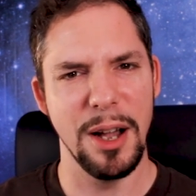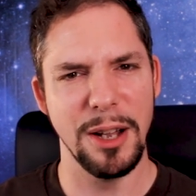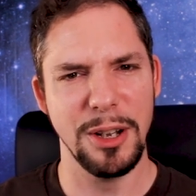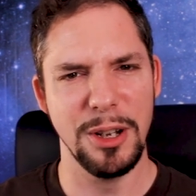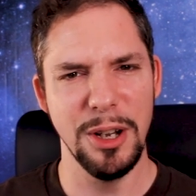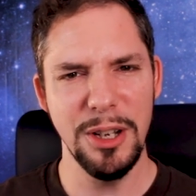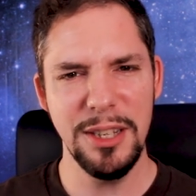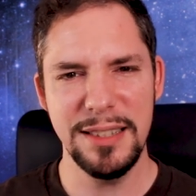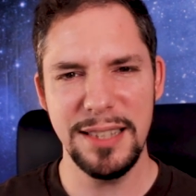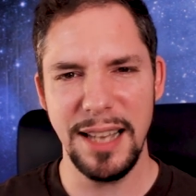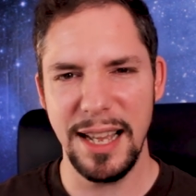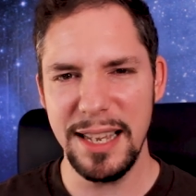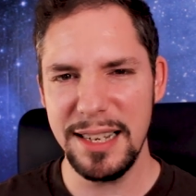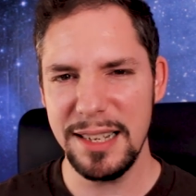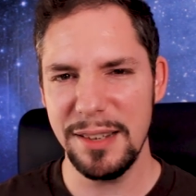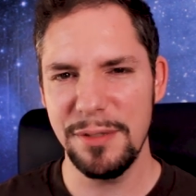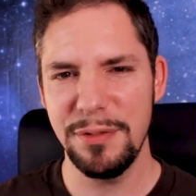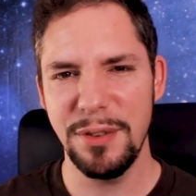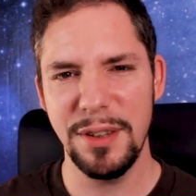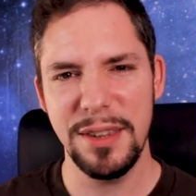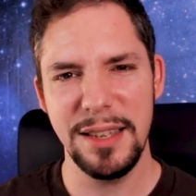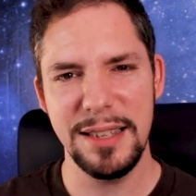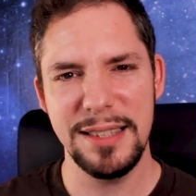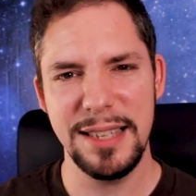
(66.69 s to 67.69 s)
A good title
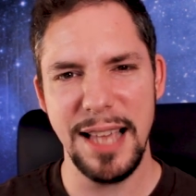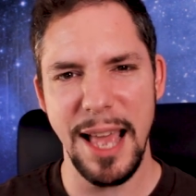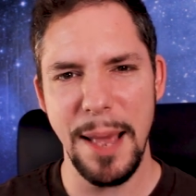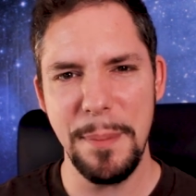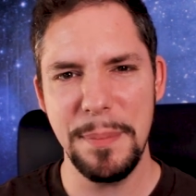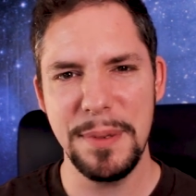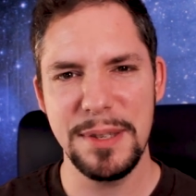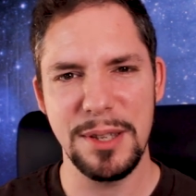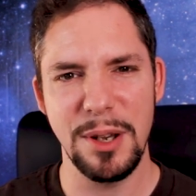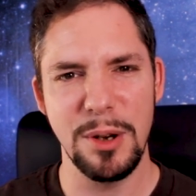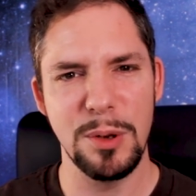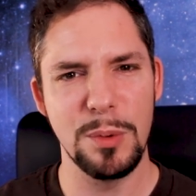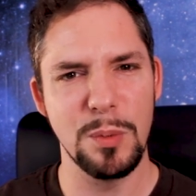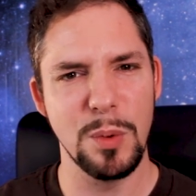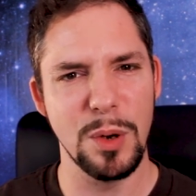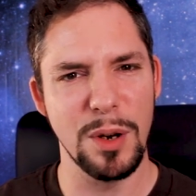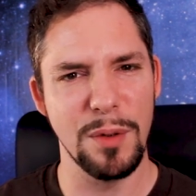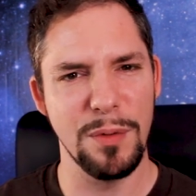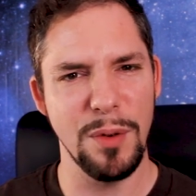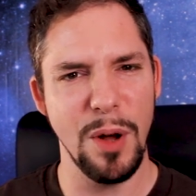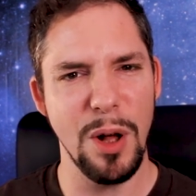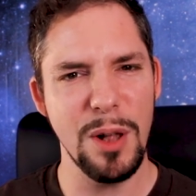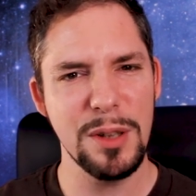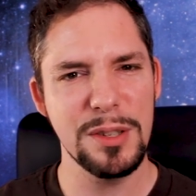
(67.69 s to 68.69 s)
for this episode
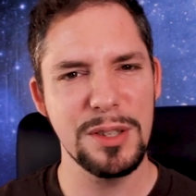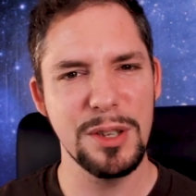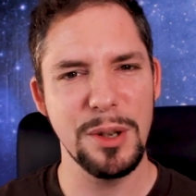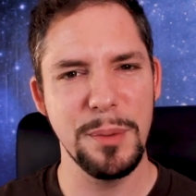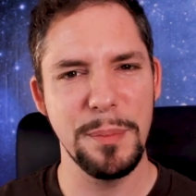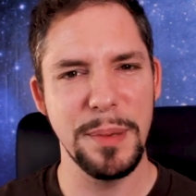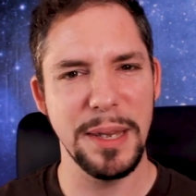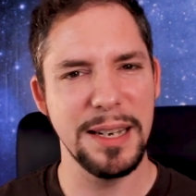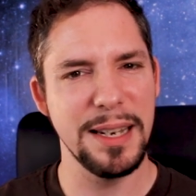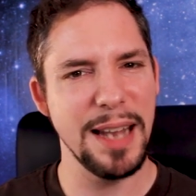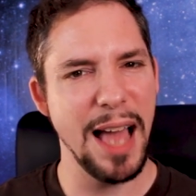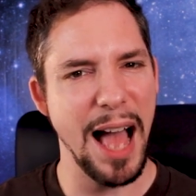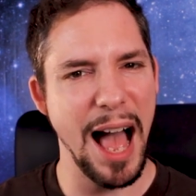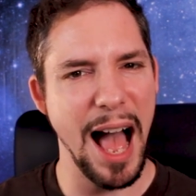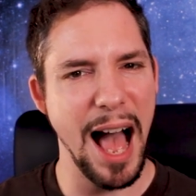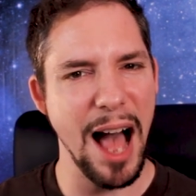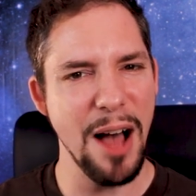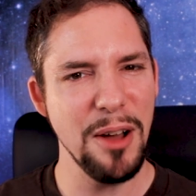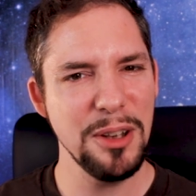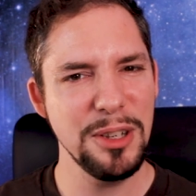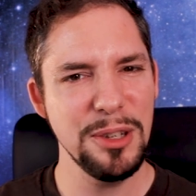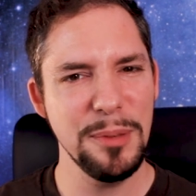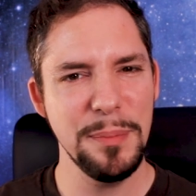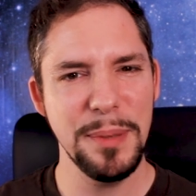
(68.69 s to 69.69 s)
would have also been
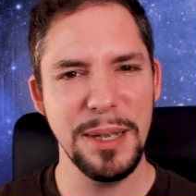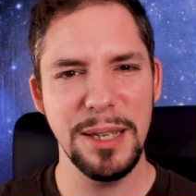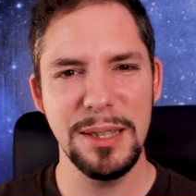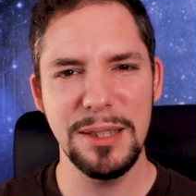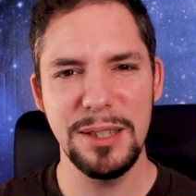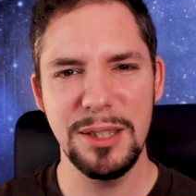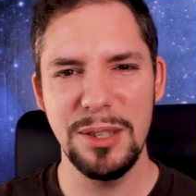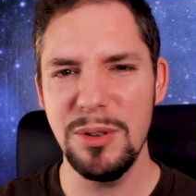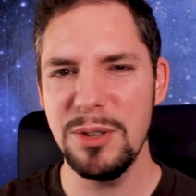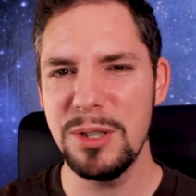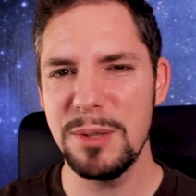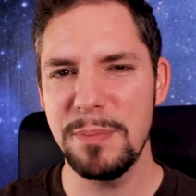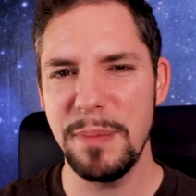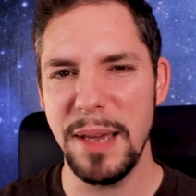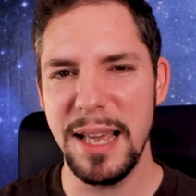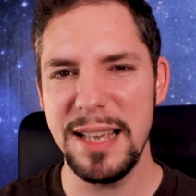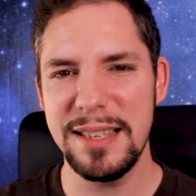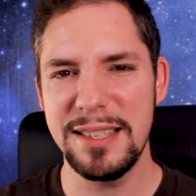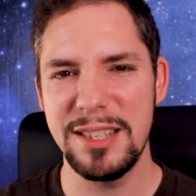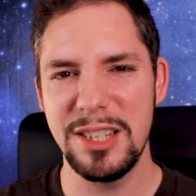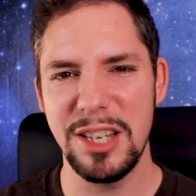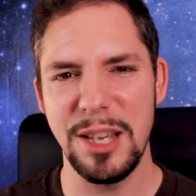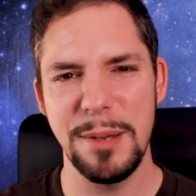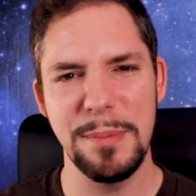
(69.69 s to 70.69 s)
How to Build Two
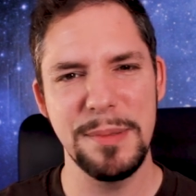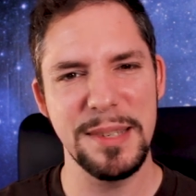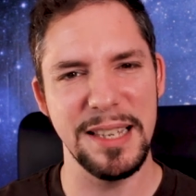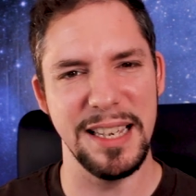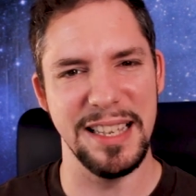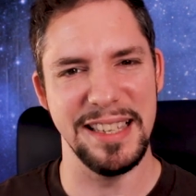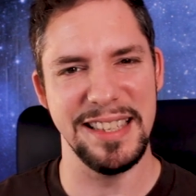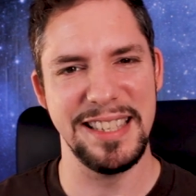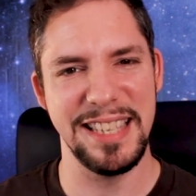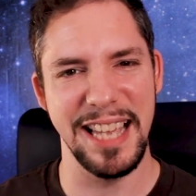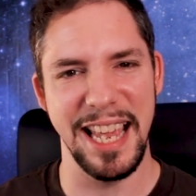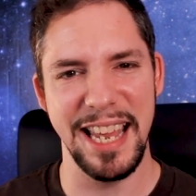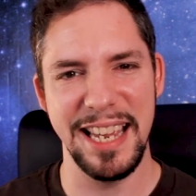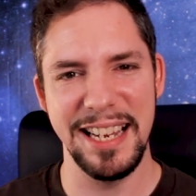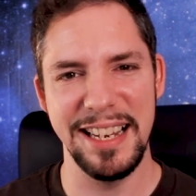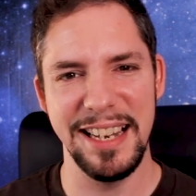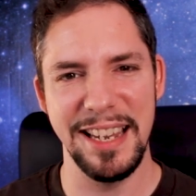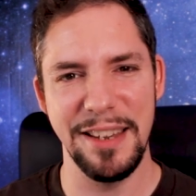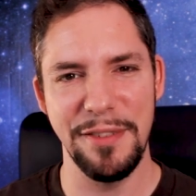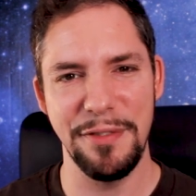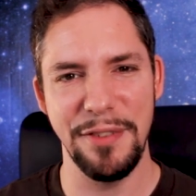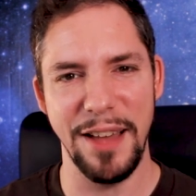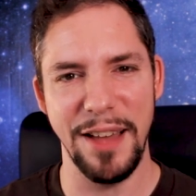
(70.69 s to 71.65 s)
Spaceships Insanely